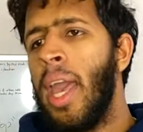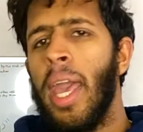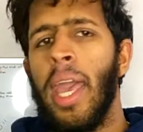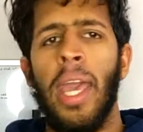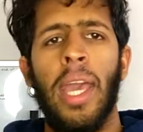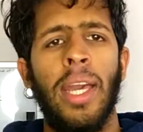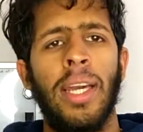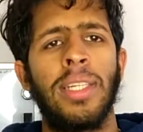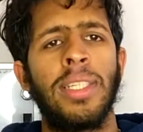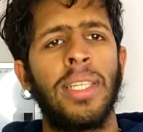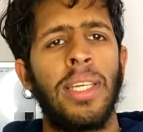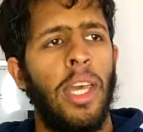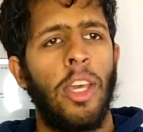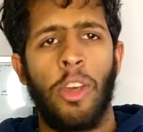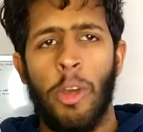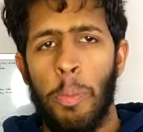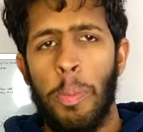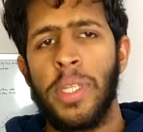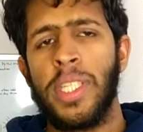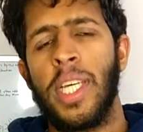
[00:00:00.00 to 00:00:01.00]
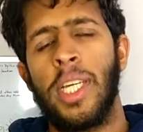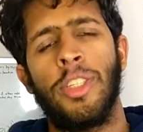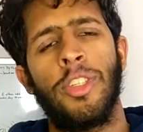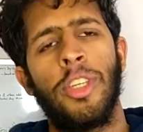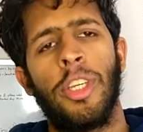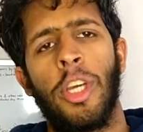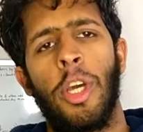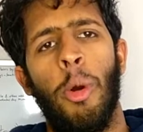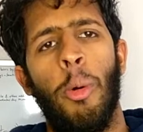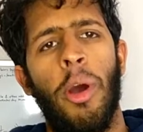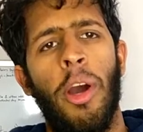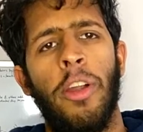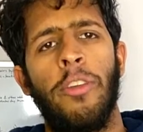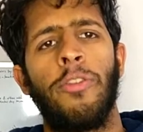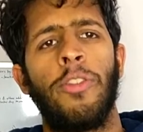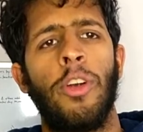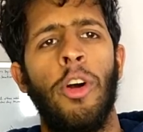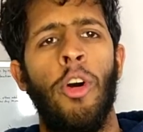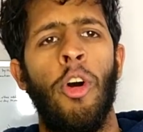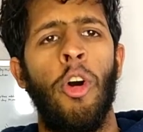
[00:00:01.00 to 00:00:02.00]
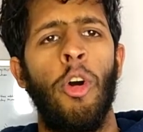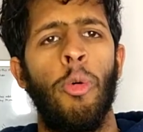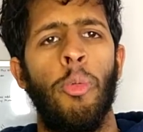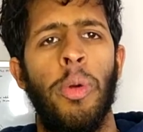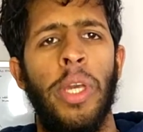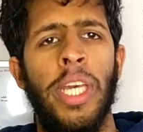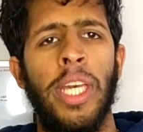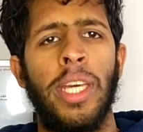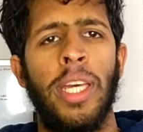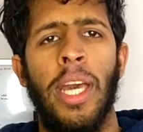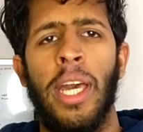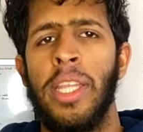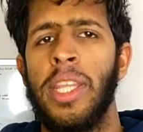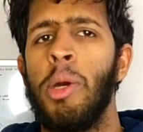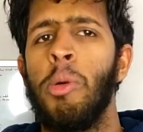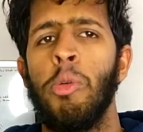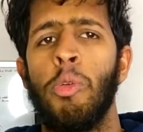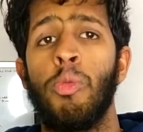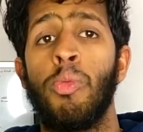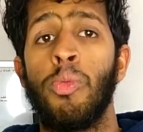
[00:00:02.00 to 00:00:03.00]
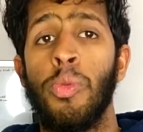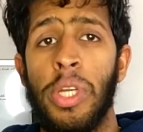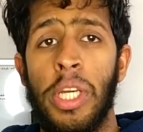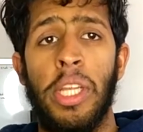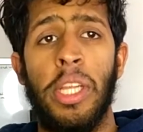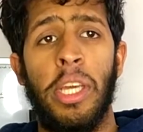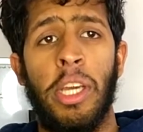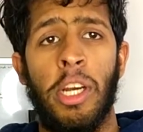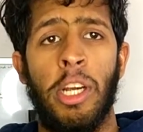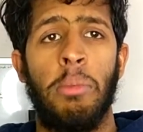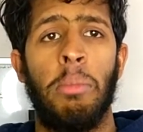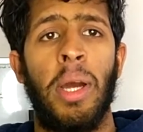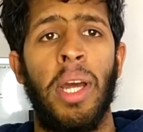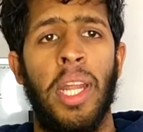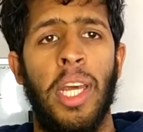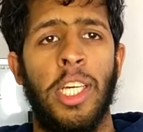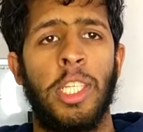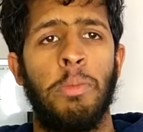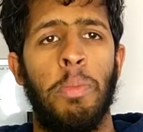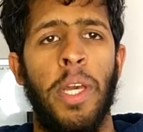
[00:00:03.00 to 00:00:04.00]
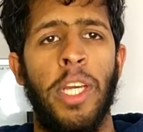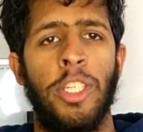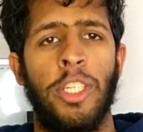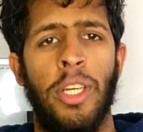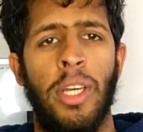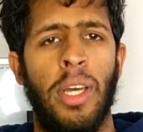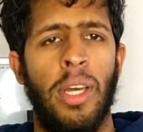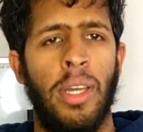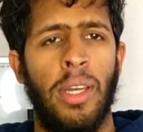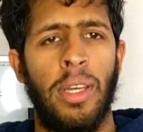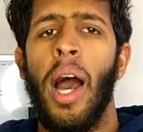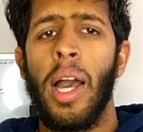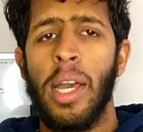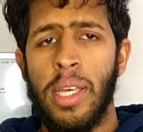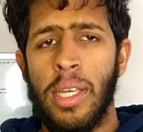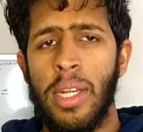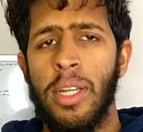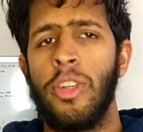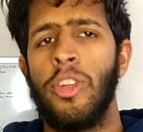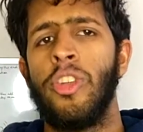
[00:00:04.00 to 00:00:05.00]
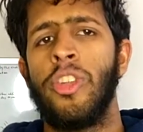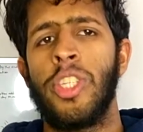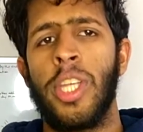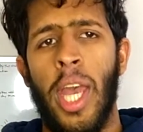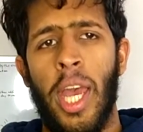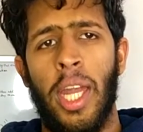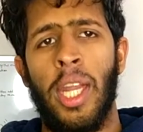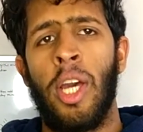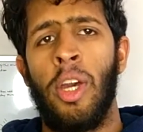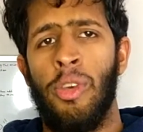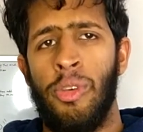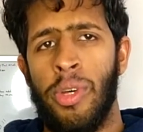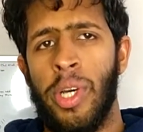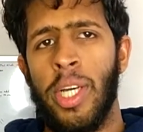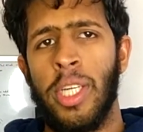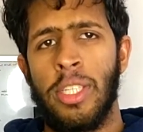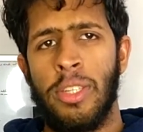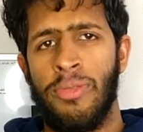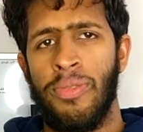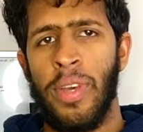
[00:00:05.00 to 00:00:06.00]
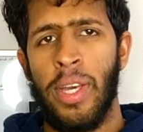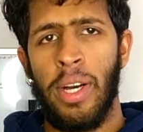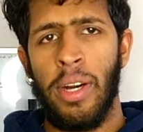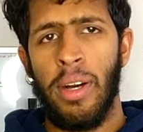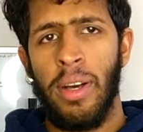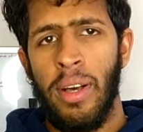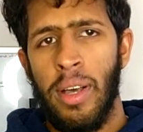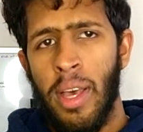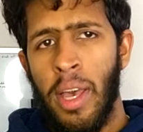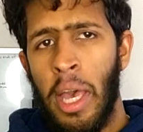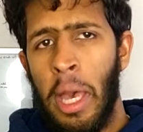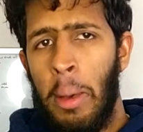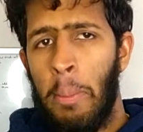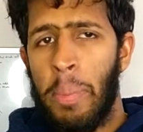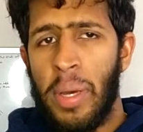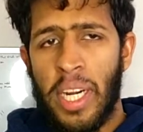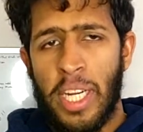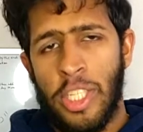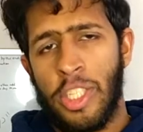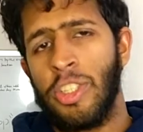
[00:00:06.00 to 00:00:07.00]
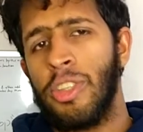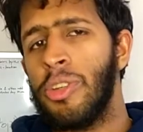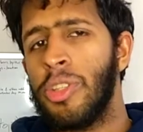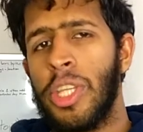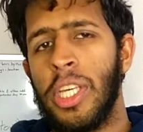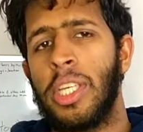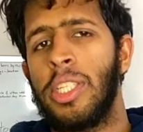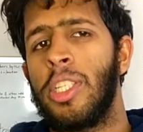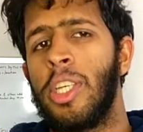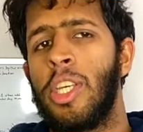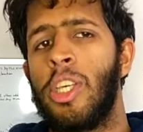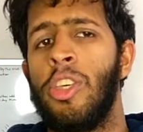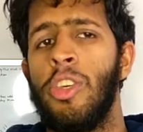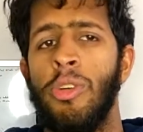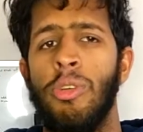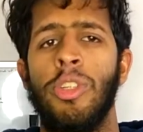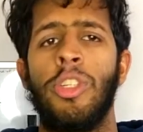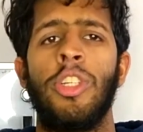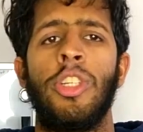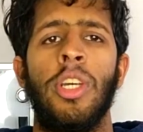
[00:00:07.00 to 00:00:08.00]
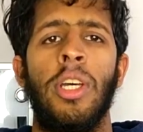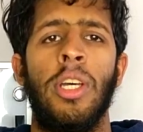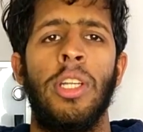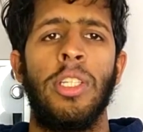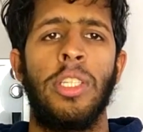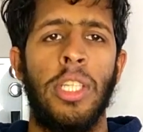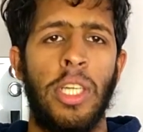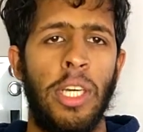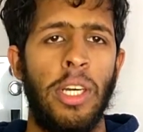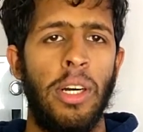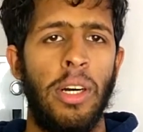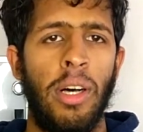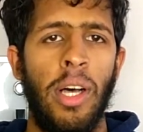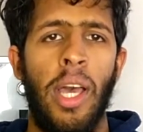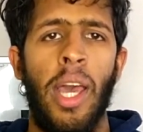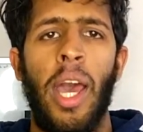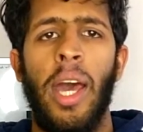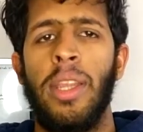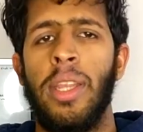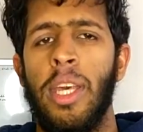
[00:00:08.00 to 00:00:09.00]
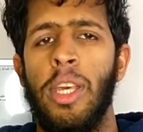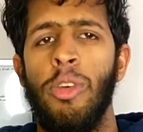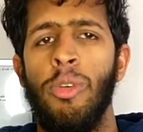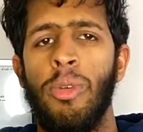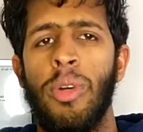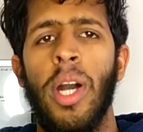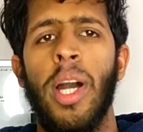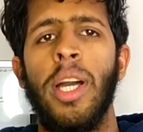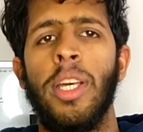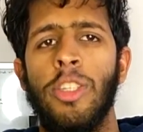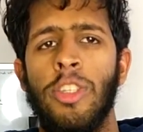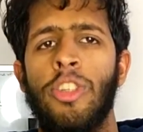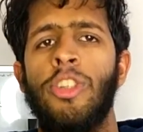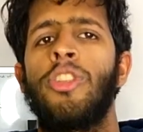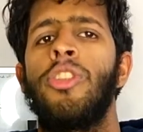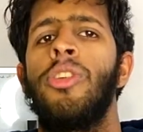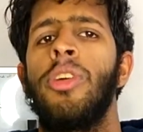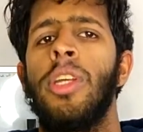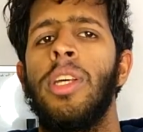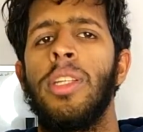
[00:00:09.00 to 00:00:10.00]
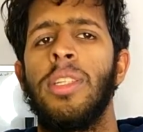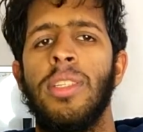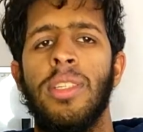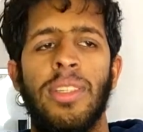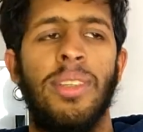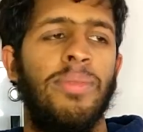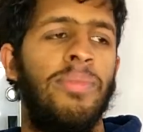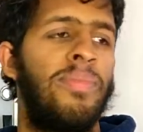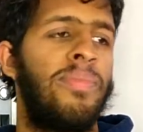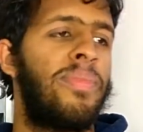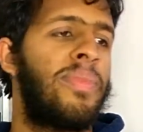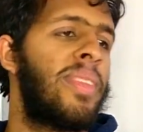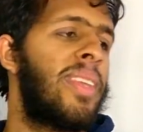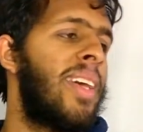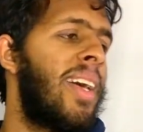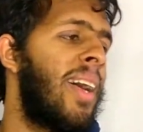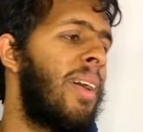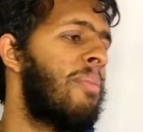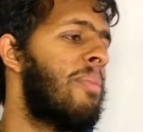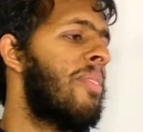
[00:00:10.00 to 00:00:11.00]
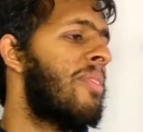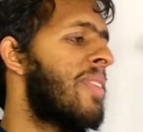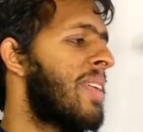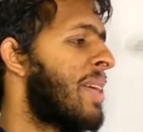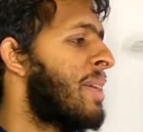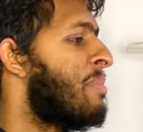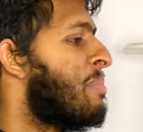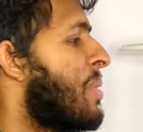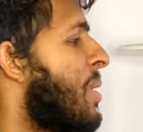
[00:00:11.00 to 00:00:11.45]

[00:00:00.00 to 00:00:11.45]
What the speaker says: and it could potentially go on for a whole week. That would really hurt my next paycheck. I can understand how you guys feel, but I still think it's a huge deal, and that you guys shouldn't... I'm a fucking